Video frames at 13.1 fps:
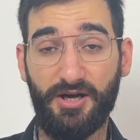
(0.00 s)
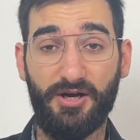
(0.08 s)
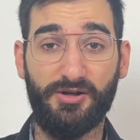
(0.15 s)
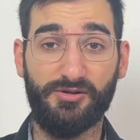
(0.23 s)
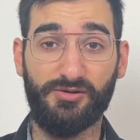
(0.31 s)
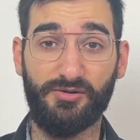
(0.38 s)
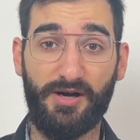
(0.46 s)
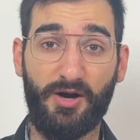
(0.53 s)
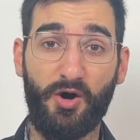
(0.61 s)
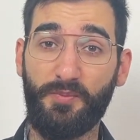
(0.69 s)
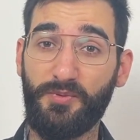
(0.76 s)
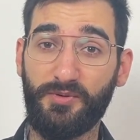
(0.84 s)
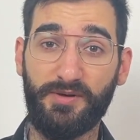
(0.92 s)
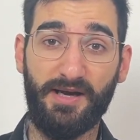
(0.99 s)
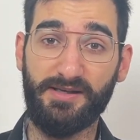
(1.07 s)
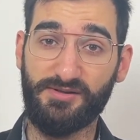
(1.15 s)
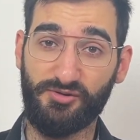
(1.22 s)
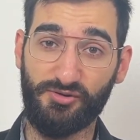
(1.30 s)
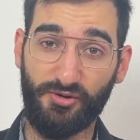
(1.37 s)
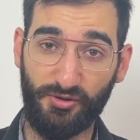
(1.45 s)
So I hope you guys
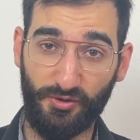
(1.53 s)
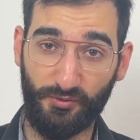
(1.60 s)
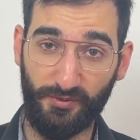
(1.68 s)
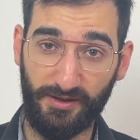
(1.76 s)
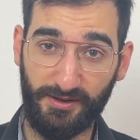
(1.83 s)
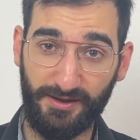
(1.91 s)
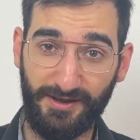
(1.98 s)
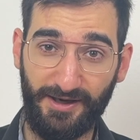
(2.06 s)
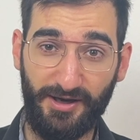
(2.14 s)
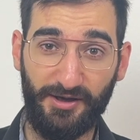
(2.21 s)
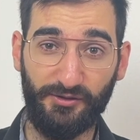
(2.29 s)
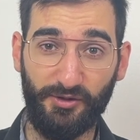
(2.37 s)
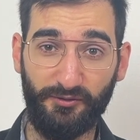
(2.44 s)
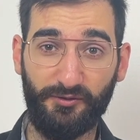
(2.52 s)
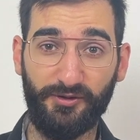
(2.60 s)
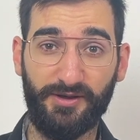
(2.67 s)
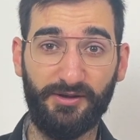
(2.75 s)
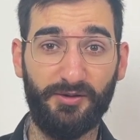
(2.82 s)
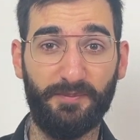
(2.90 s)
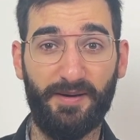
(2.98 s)
enjoy your week. Don't
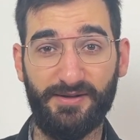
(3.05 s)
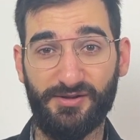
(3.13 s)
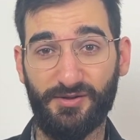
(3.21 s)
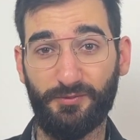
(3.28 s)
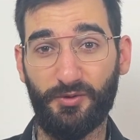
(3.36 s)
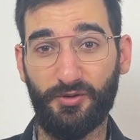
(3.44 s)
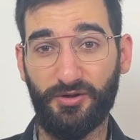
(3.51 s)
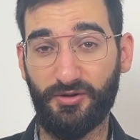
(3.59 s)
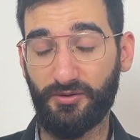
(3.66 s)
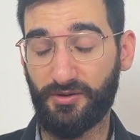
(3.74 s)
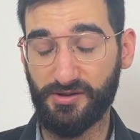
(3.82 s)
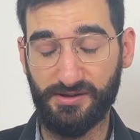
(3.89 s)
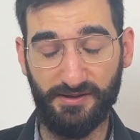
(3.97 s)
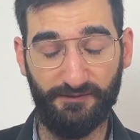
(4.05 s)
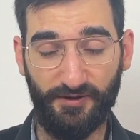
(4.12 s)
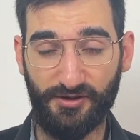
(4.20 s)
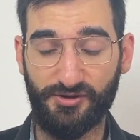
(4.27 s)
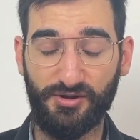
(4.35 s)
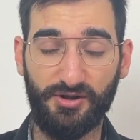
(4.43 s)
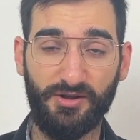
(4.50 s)
forget to buy some more NIO, because
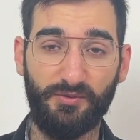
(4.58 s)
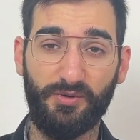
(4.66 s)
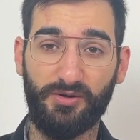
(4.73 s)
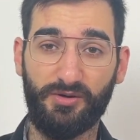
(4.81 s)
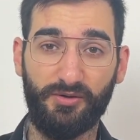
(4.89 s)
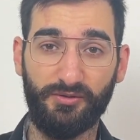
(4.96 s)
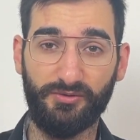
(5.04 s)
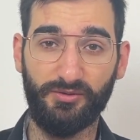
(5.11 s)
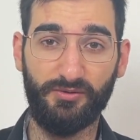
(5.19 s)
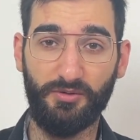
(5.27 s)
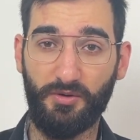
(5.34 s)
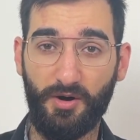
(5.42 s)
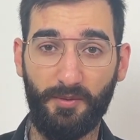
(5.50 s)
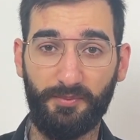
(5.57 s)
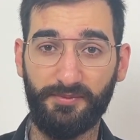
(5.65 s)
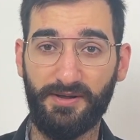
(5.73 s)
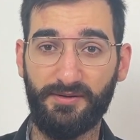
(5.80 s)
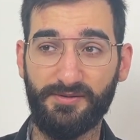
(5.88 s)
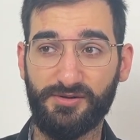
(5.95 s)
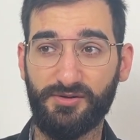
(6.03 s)
eventually we're going to go up.
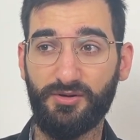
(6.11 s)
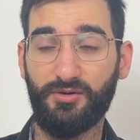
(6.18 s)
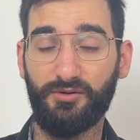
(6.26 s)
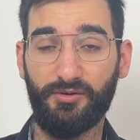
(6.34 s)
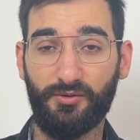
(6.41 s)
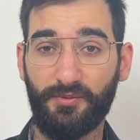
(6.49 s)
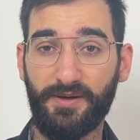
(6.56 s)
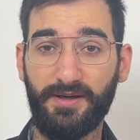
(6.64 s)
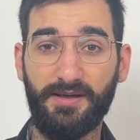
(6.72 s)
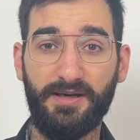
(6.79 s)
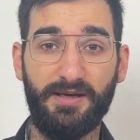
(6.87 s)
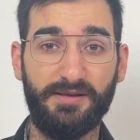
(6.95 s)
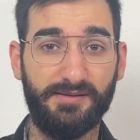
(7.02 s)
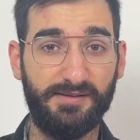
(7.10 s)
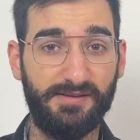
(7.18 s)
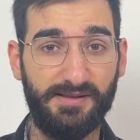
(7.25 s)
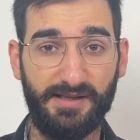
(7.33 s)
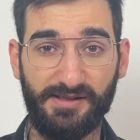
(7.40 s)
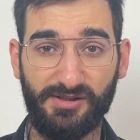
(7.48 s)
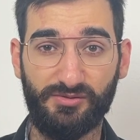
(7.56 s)
There is no other way. Just
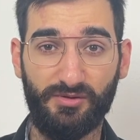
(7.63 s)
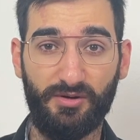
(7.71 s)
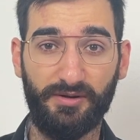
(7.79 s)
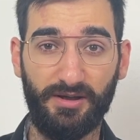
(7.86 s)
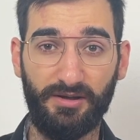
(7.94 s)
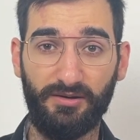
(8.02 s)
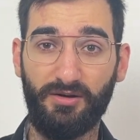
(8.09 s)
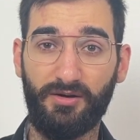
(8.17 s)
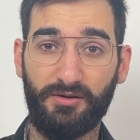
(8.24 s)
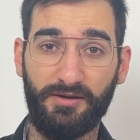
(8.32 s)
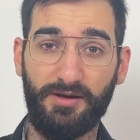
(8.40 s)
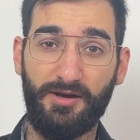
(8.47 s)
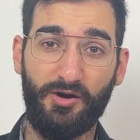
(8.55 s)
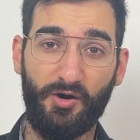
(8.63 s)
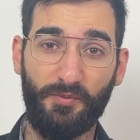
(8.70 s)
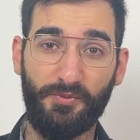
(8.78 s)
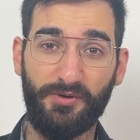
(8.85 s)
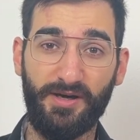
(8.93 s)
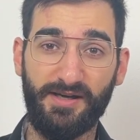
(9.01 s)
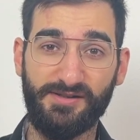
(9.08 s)
stay strong and long. Hope
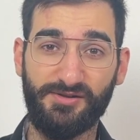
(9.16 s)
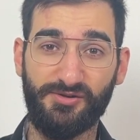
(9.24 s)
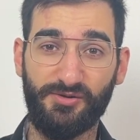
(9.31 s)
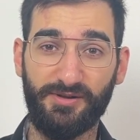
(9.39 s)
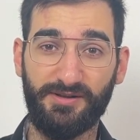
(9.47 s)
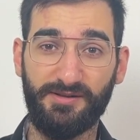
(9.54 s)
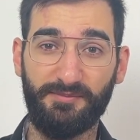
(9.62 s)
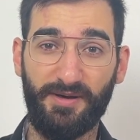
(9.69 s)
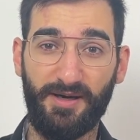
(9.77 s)
you guys enjoy it. Bye